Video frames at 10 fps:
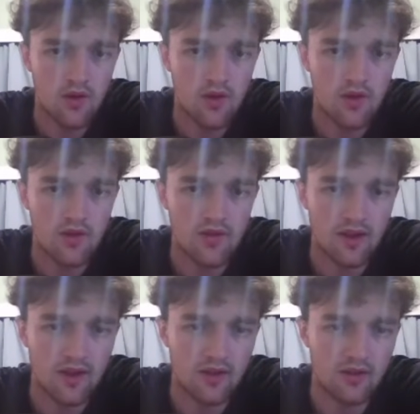
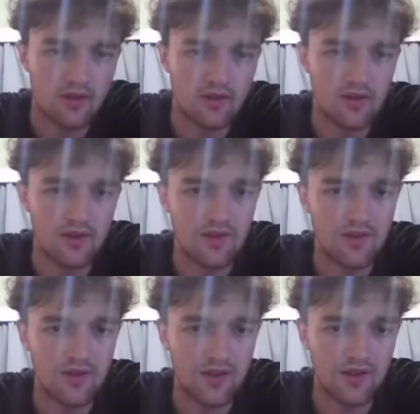Attacking this,
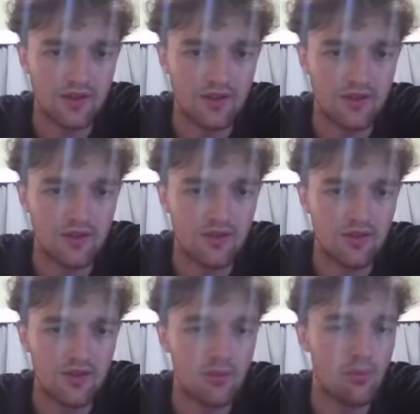
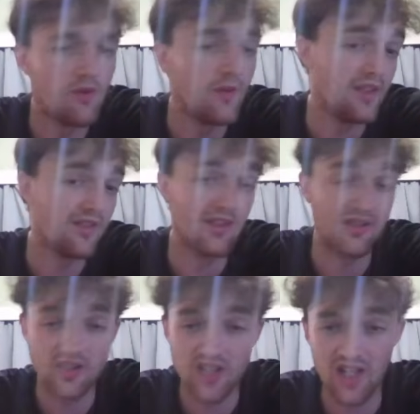preventing
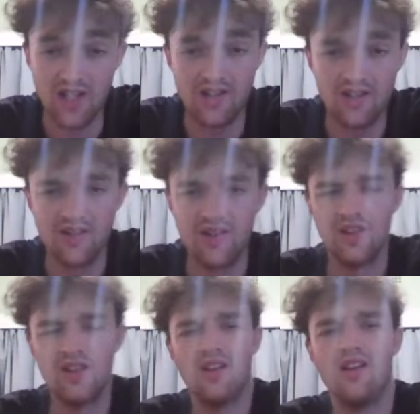the check.
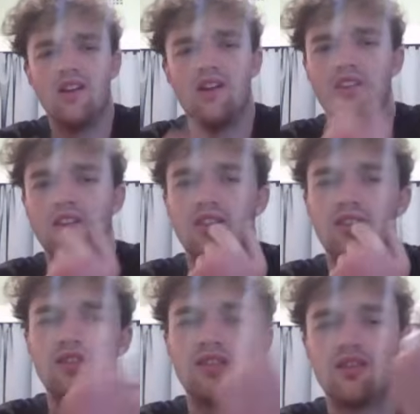I think
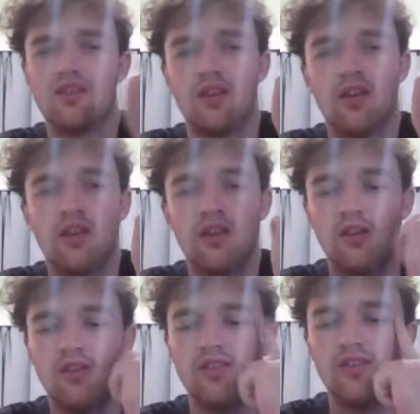this,
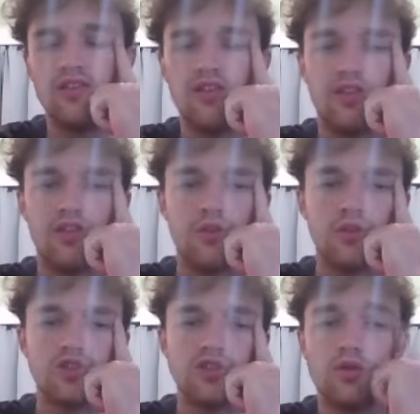you see, this is
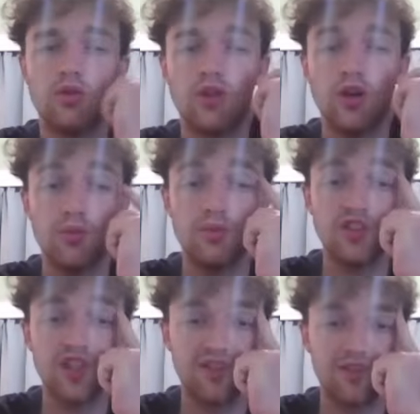what you call hope
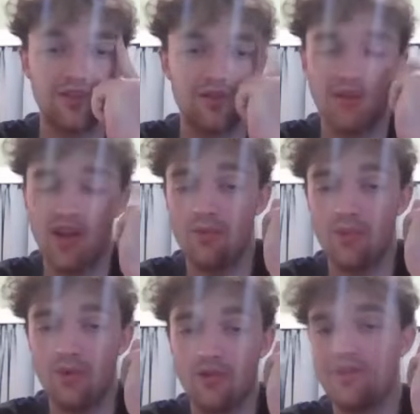chess. My
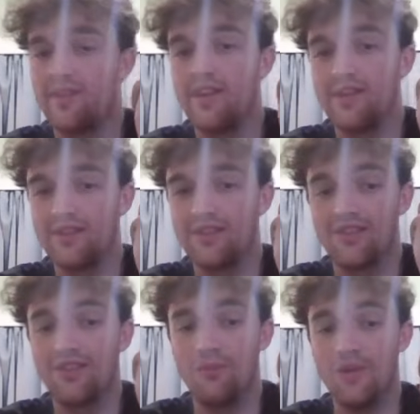opponent
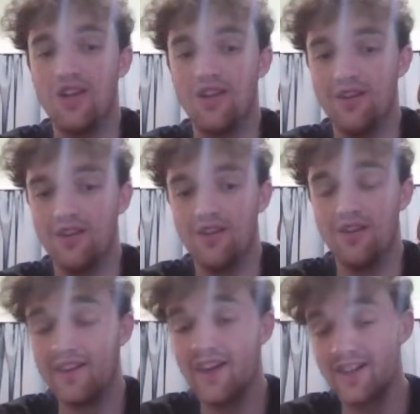thinks me
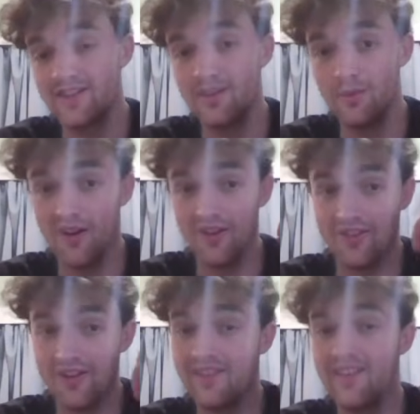a national
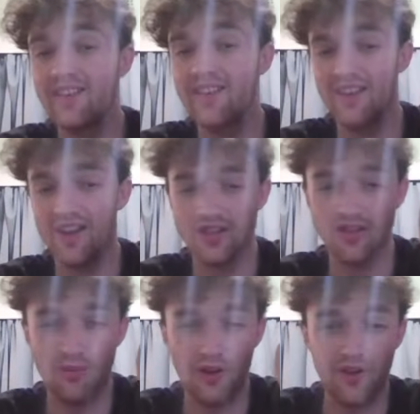master. He thinks a
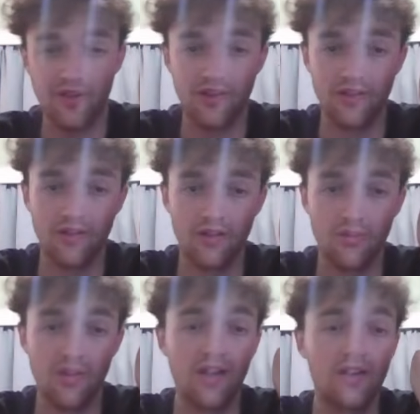national master is
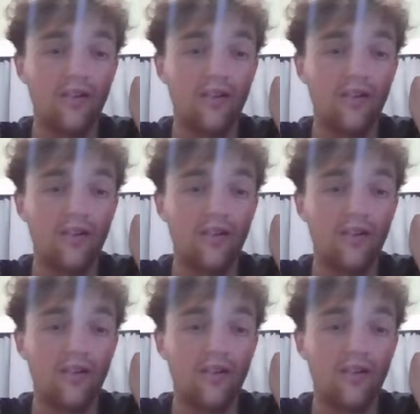gonna blunder a